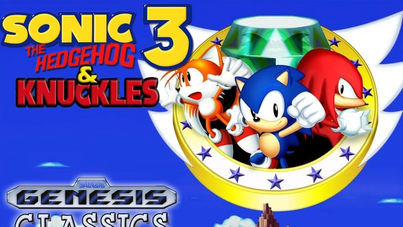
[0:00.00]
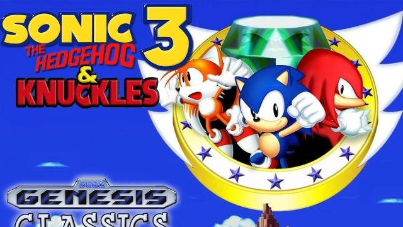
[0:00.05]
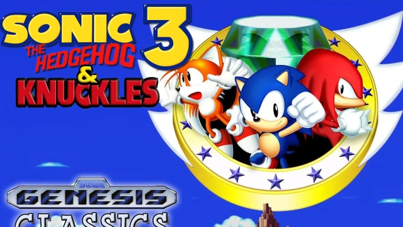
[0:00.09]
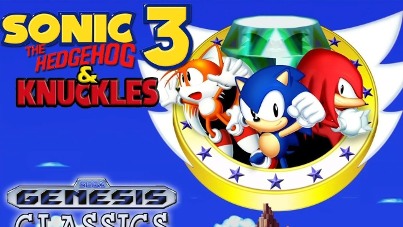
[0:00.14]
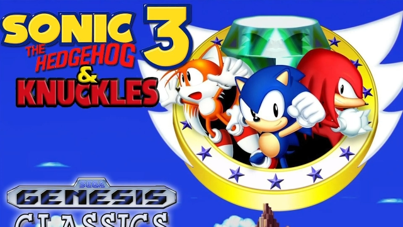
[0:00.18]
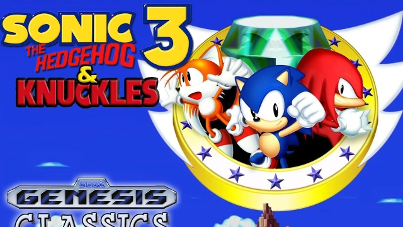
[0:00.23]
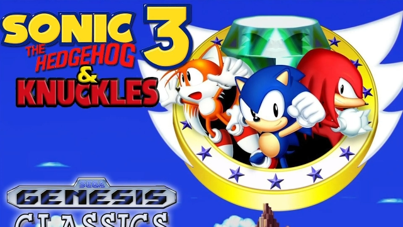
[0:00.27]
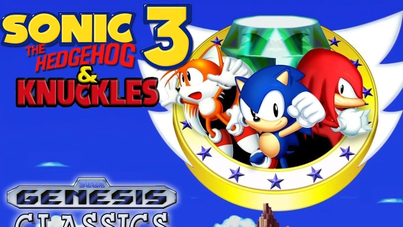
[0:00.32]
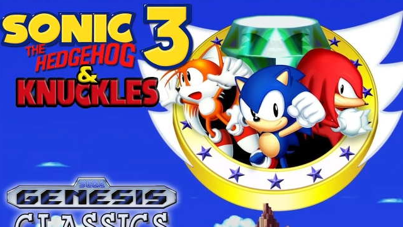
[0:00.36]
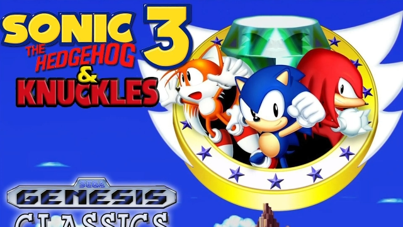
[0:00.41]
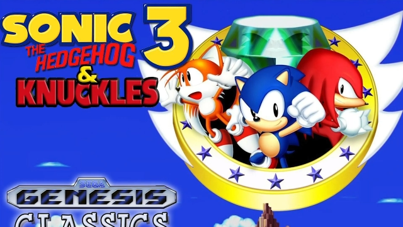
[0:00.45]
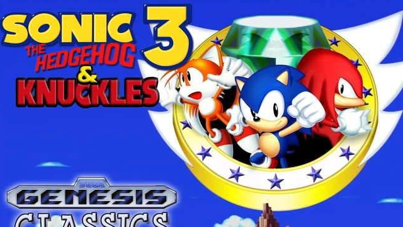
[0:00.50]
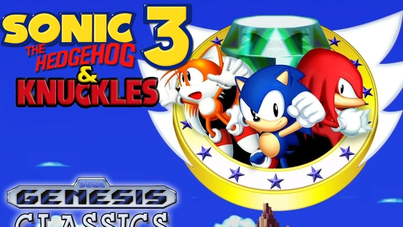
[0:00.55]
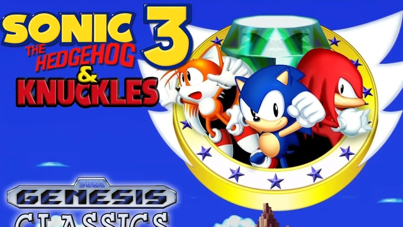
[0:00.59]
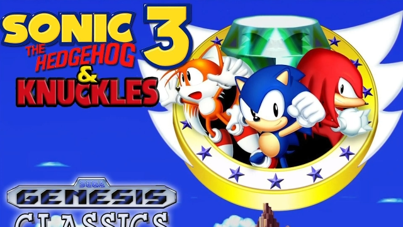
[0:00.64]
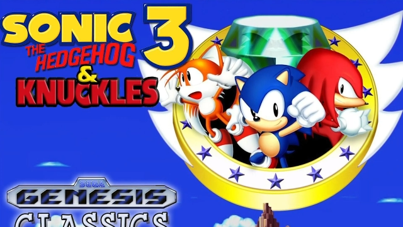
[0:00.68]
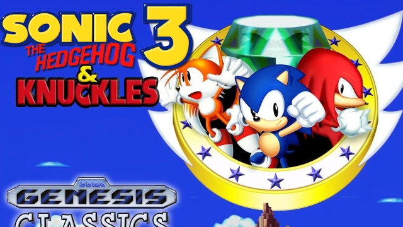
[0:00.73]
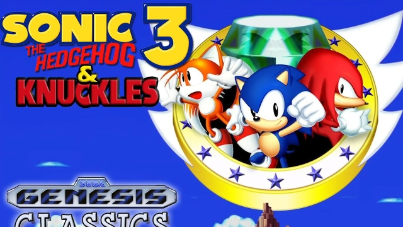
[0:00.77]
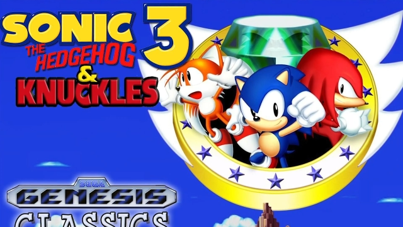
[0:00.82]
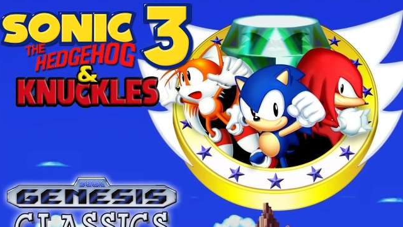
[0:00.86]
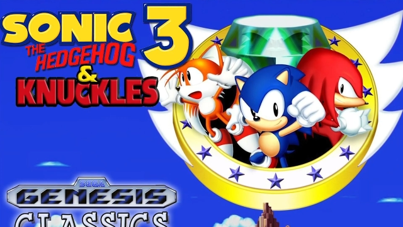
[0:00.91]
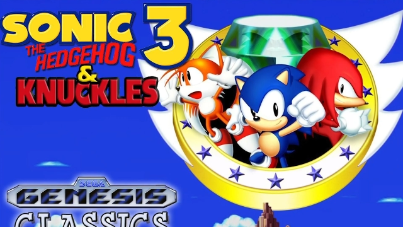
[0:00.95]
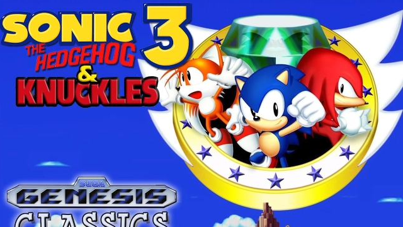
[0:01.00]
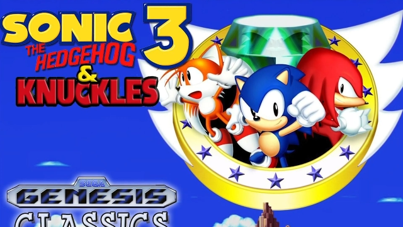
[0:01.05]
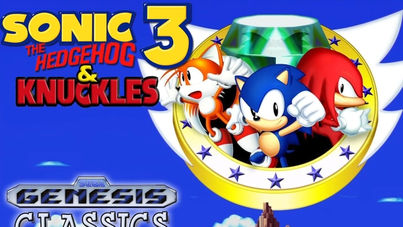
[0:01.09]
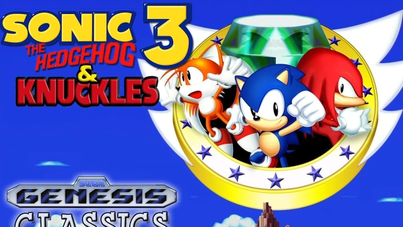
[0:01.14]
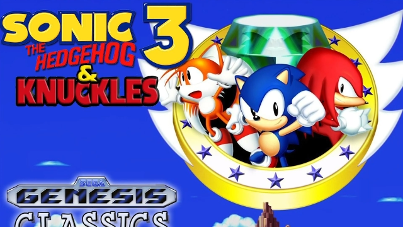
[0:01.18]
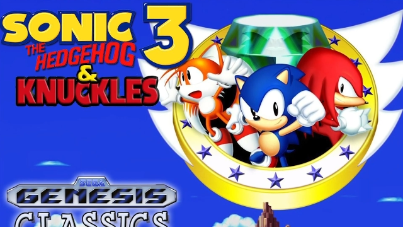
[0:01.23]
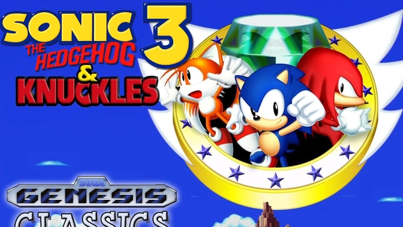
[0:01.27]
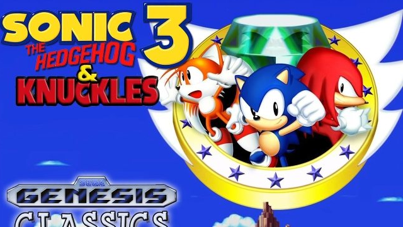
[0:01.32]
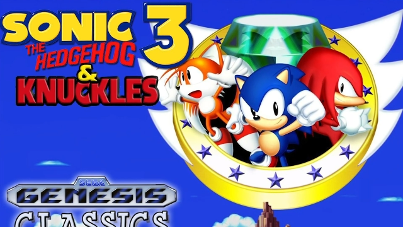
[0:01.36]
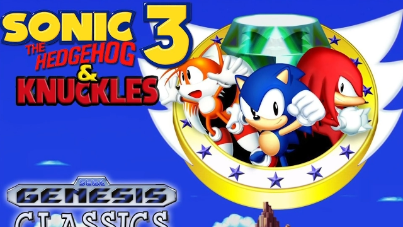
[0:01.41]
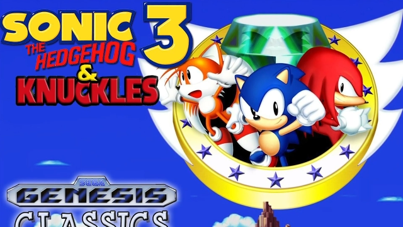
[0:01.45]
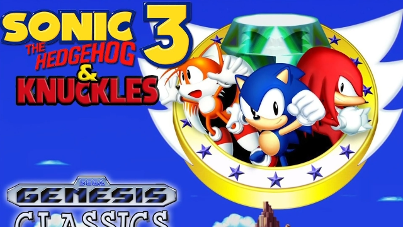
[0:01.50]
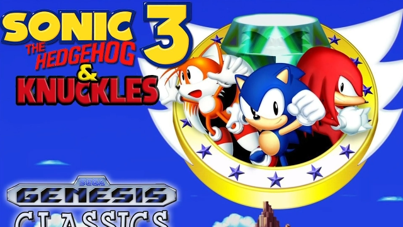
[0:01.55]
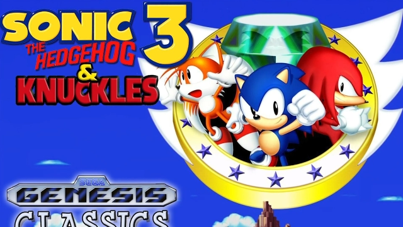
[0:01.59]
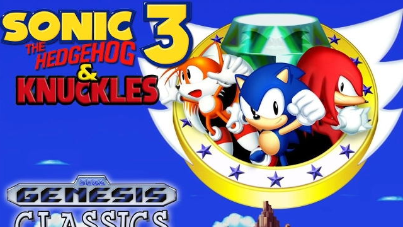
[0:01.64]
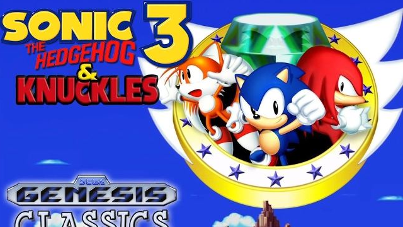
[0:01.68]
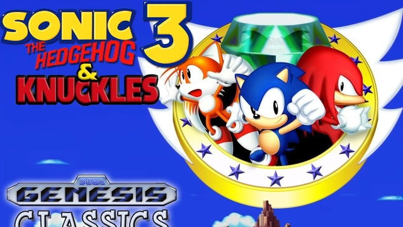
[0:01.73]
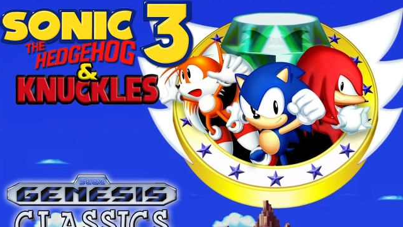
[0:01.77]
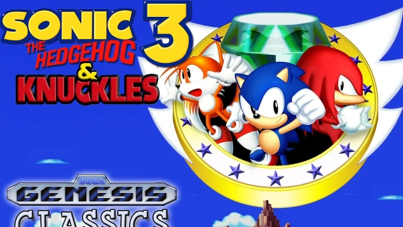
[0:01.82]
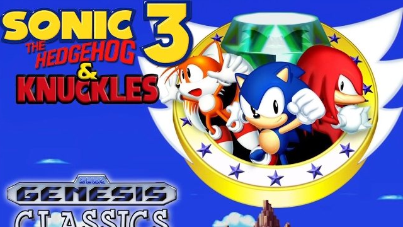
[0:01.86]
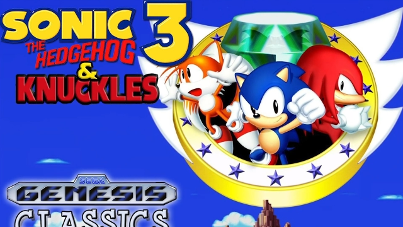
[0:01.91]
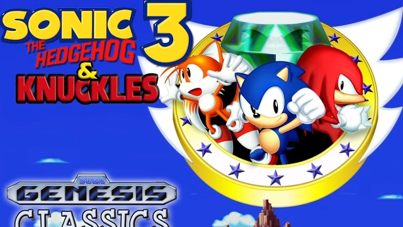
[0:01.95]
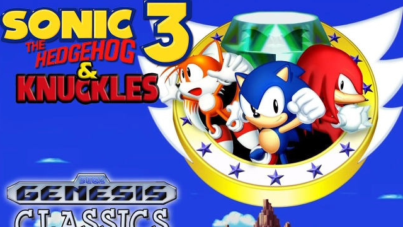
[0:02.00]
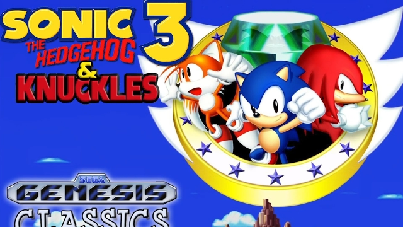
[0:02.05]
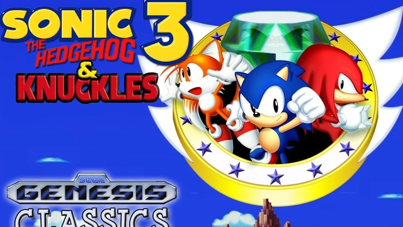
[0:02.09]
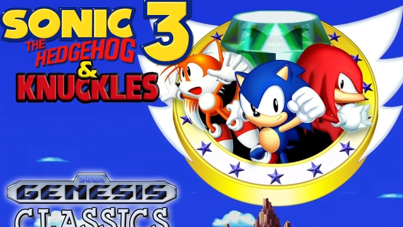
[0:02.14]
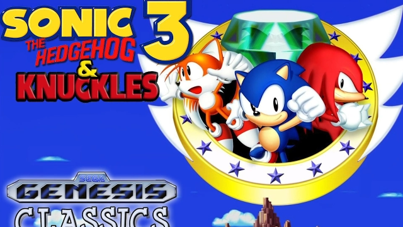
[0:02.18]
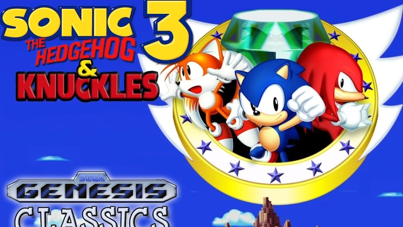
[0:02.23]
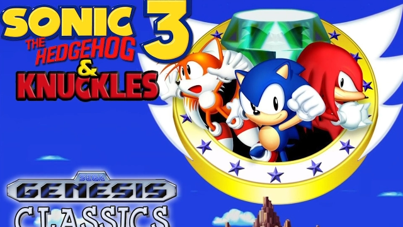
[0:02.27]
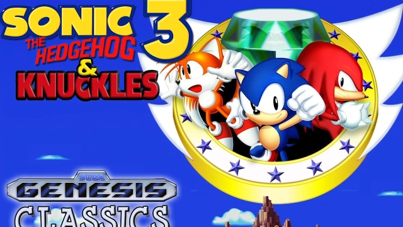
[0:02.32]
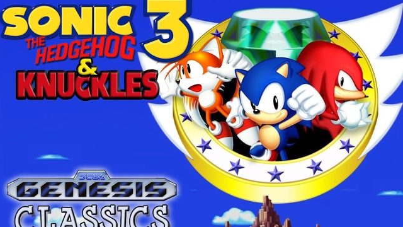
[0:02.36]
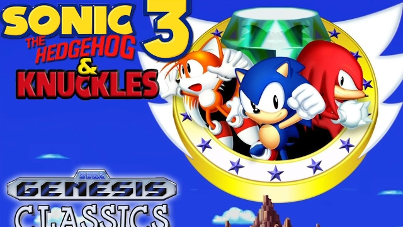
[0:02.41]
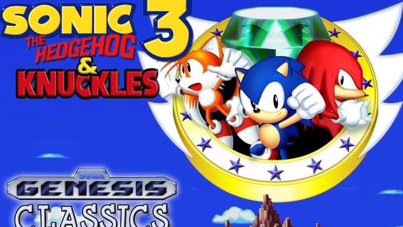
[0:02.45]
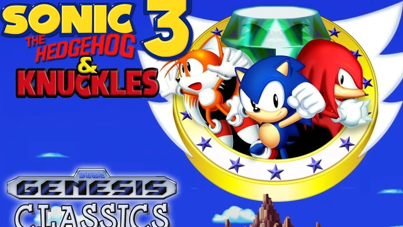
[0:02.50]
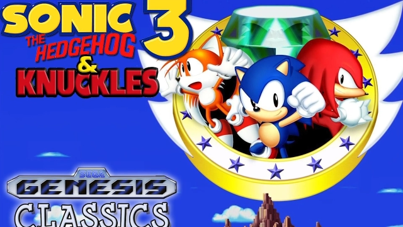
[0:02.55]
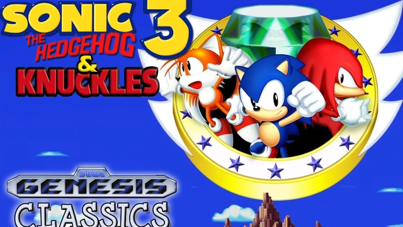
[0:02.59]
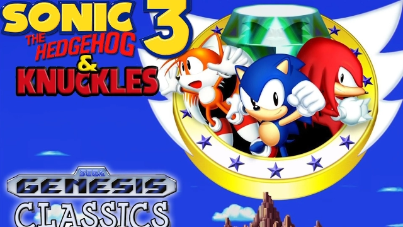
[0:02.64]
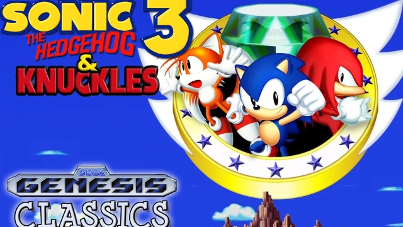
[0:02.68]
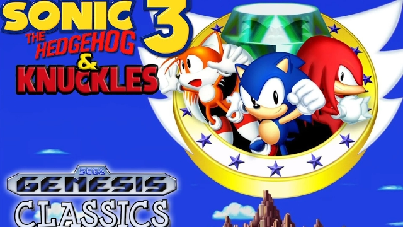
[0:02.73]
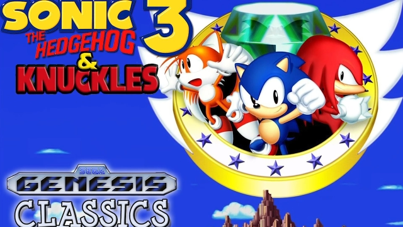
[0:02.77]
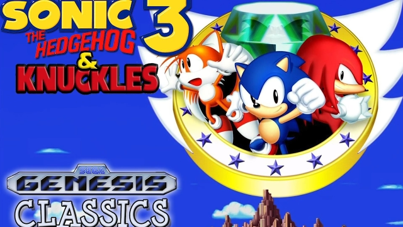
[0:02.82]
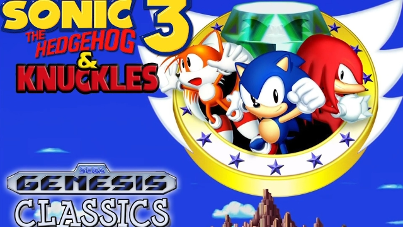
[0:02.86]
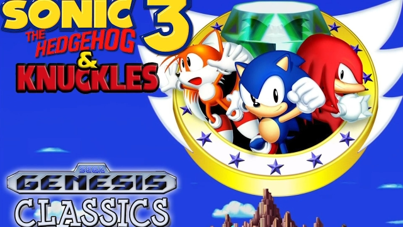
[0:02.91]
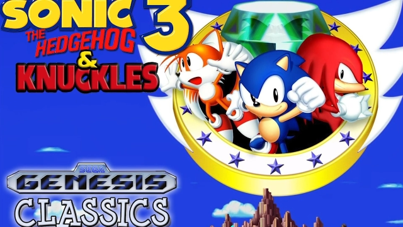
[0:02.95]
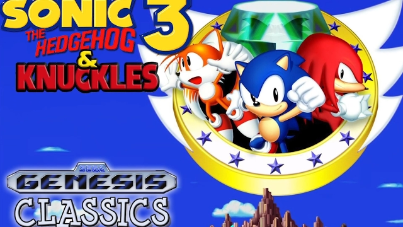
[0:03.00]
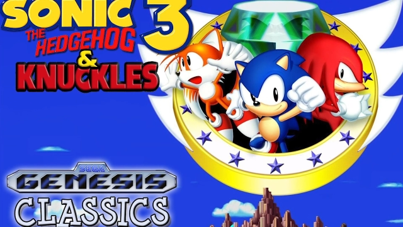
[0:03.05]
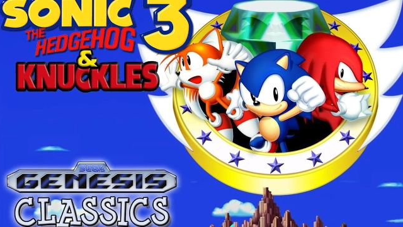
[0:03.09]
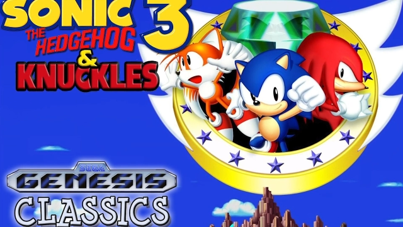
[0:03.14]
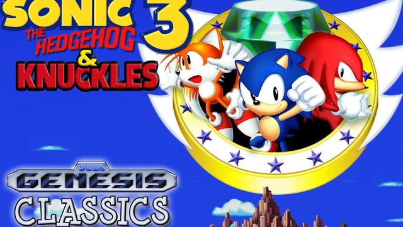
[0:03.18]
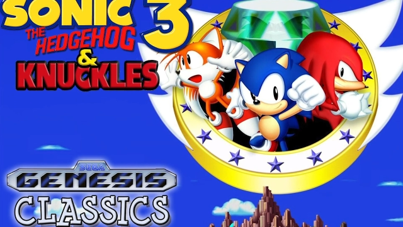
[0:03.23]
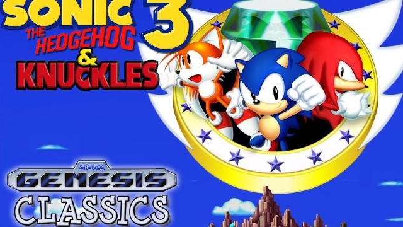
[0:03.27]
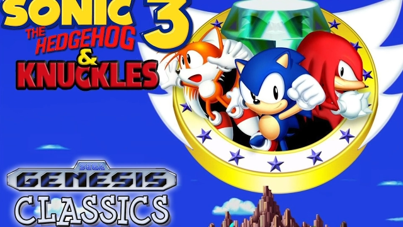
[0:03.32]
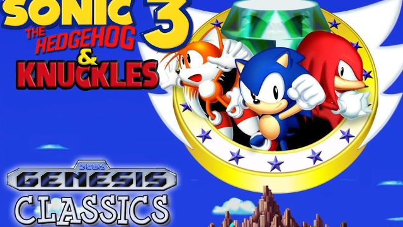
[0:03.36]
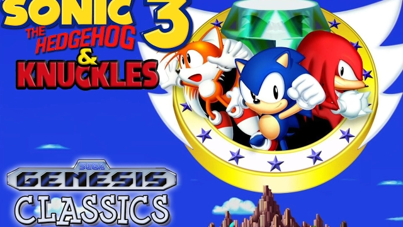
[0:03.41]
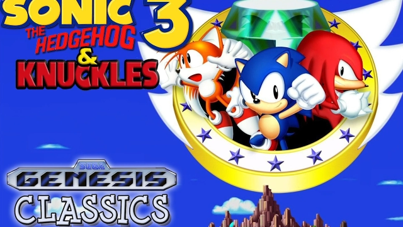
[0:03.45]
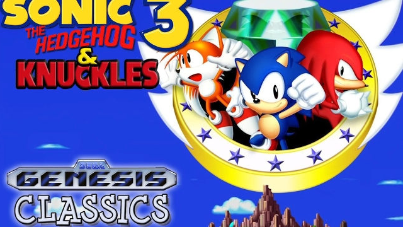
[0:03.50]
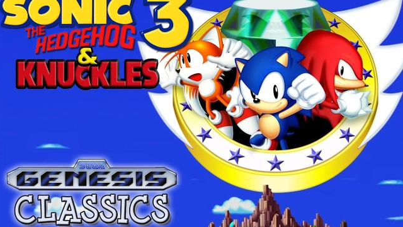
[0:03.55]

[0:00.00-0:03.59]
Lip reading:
No face is visible, so there are no lips to read.